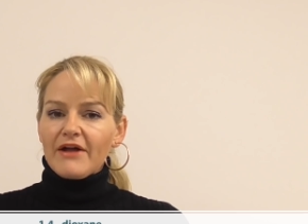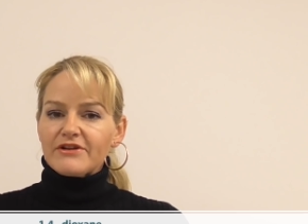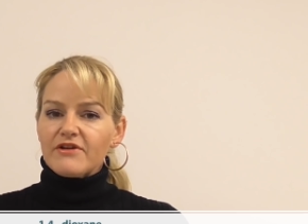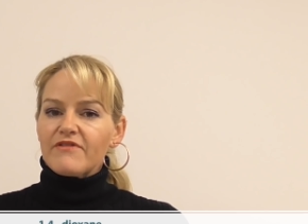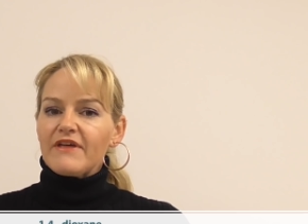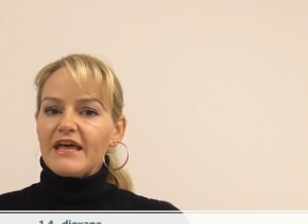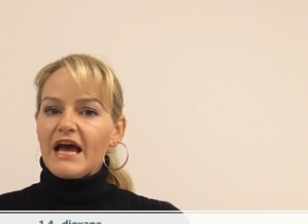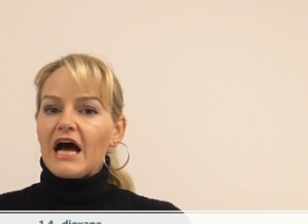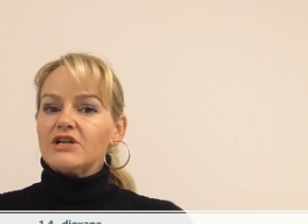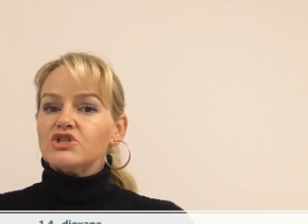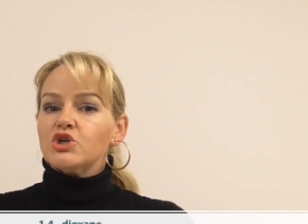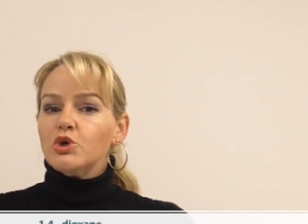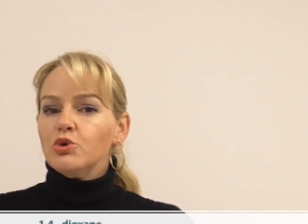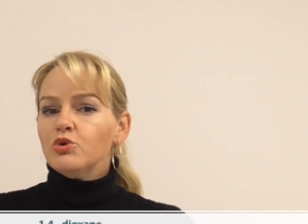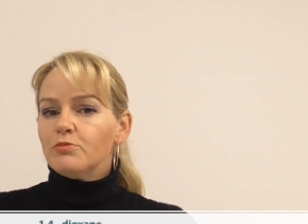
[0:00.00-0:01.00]
But there are
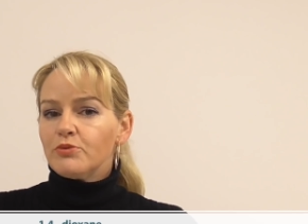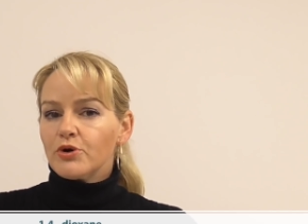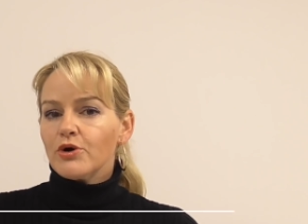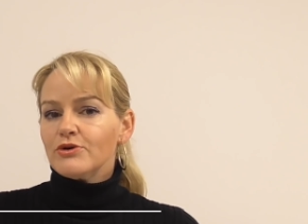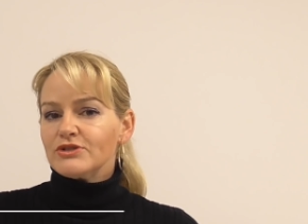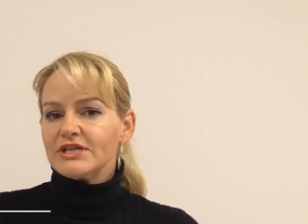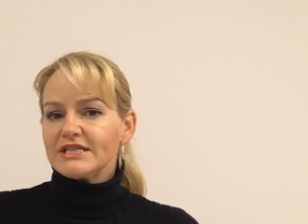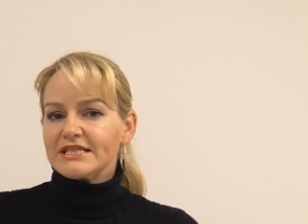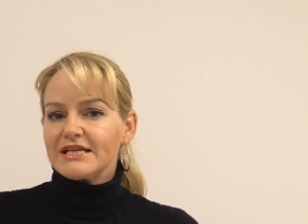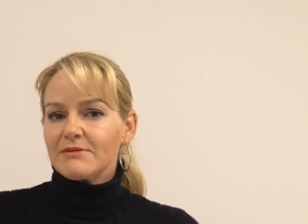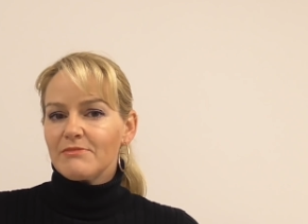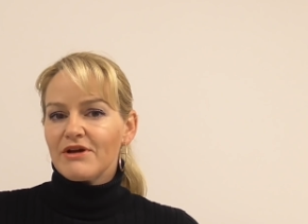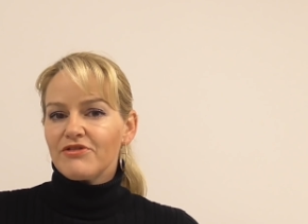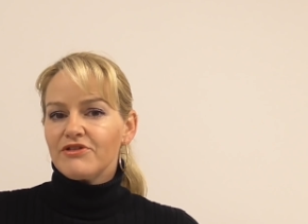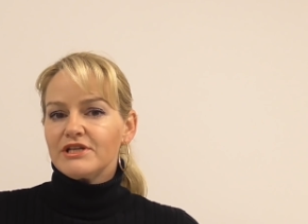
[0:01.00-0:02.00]
two
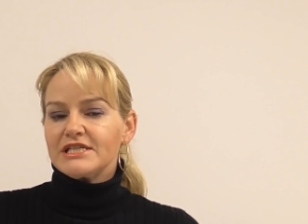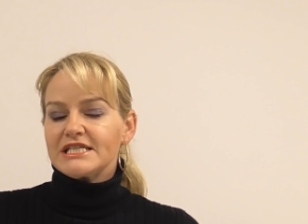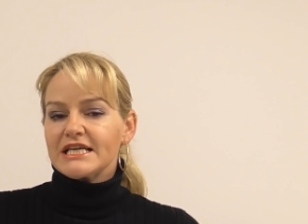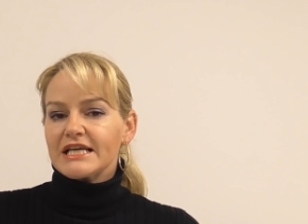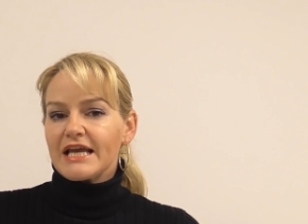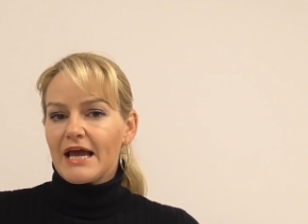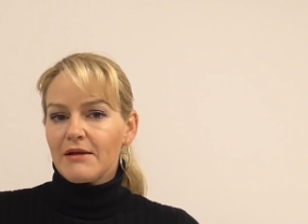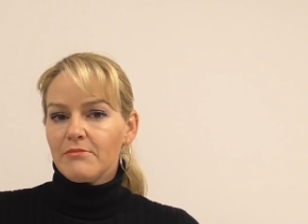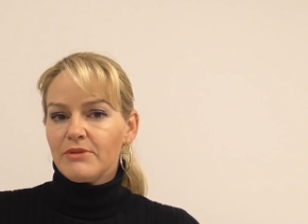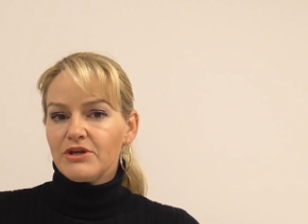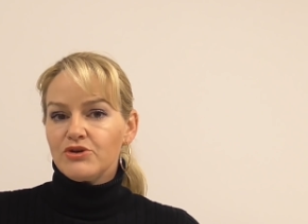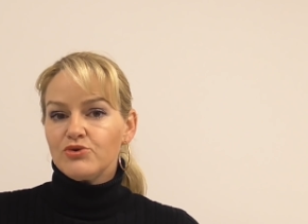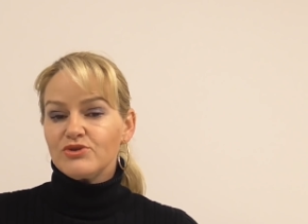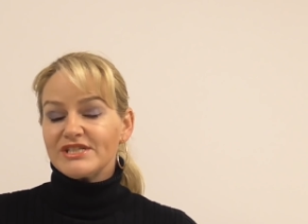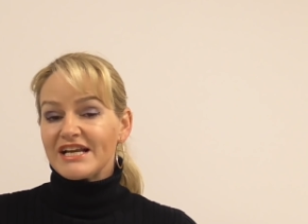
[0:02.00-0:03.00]
processing methods that can
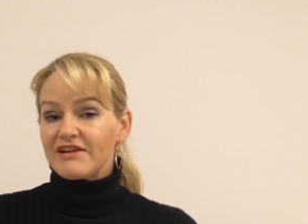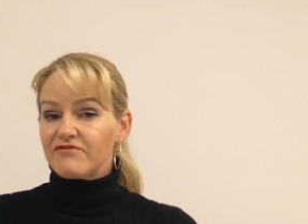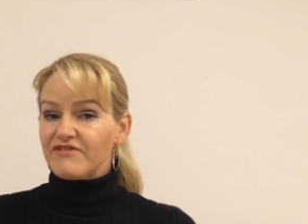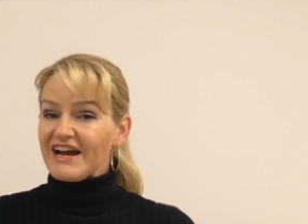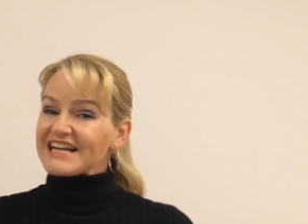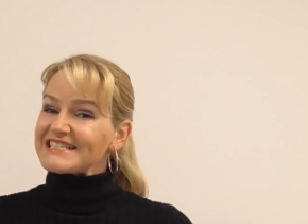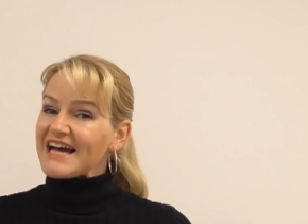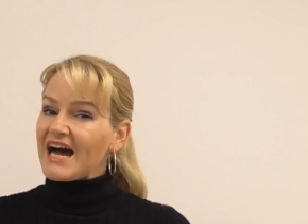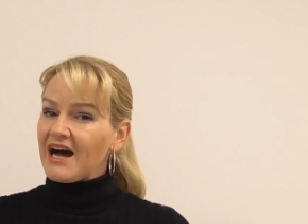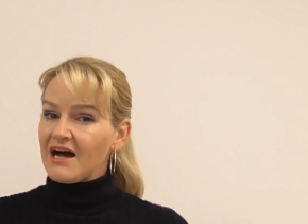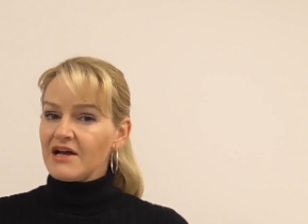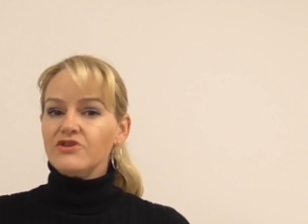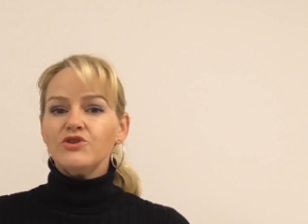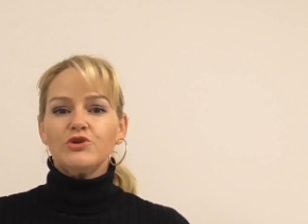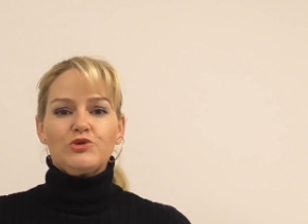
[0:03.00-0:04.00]
be used, and in fact
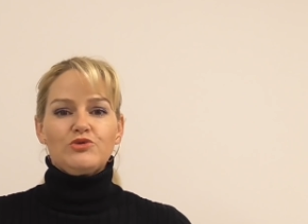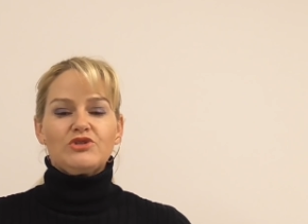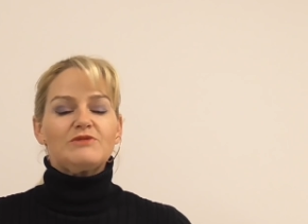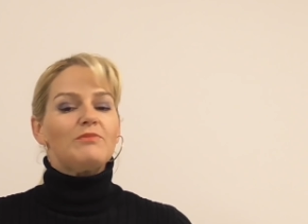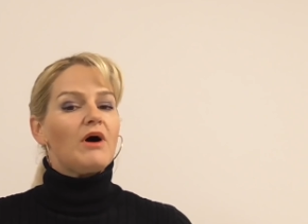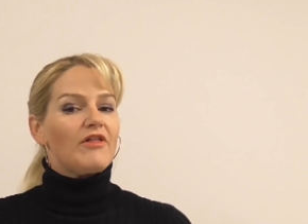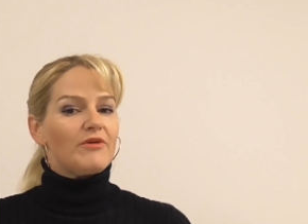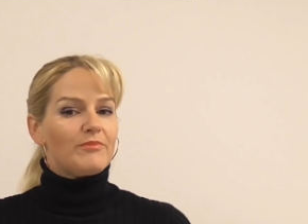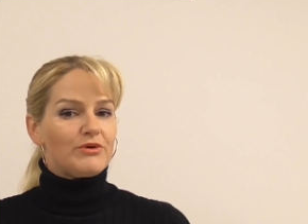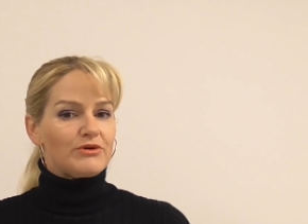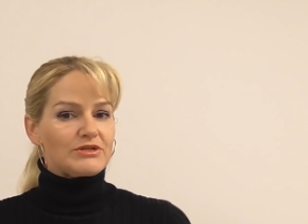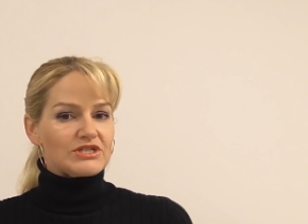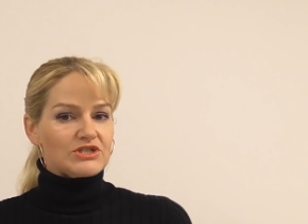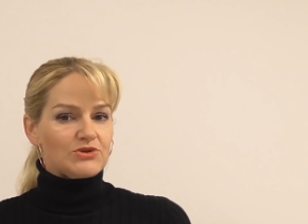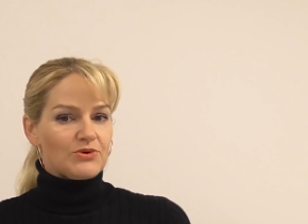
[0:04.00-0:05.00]
are used by the
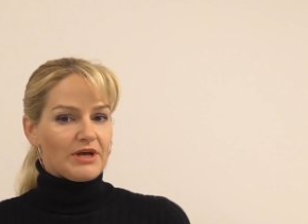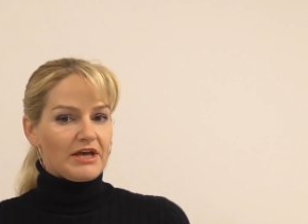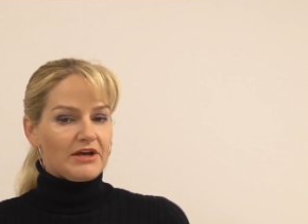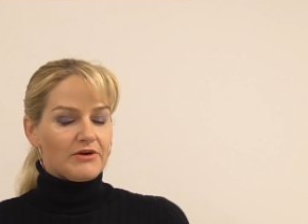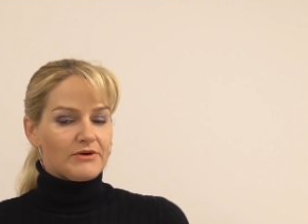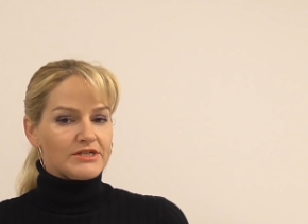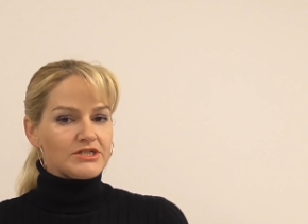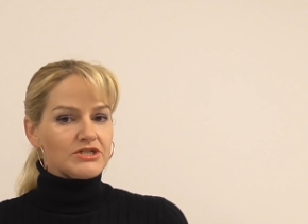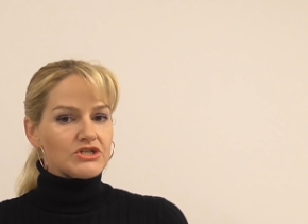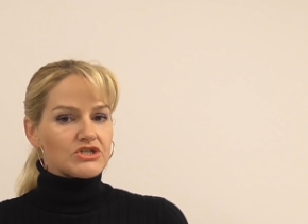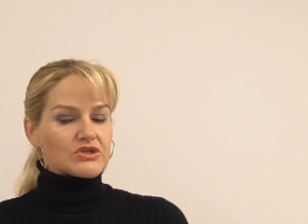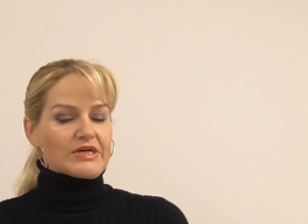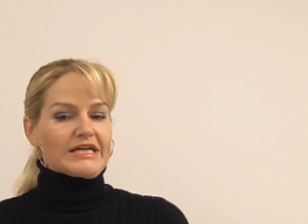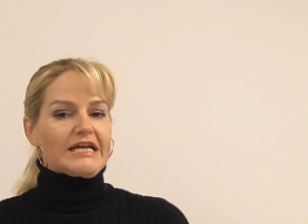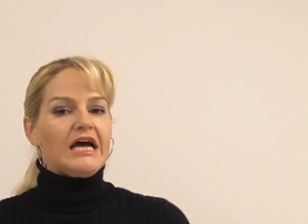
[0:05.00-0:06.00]
personal care
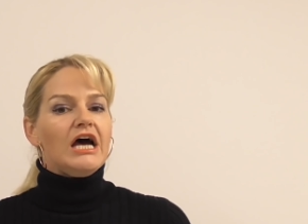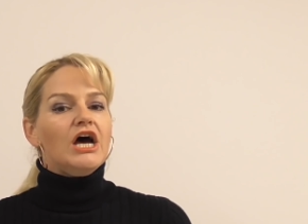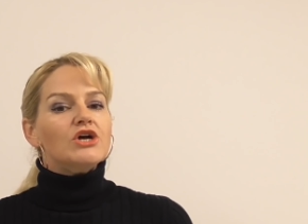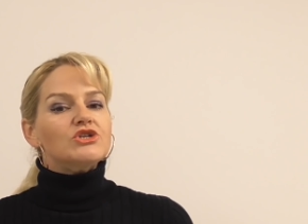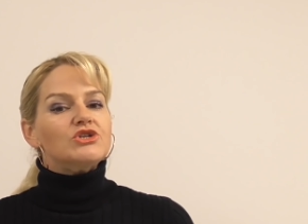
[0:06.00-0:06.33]
industry,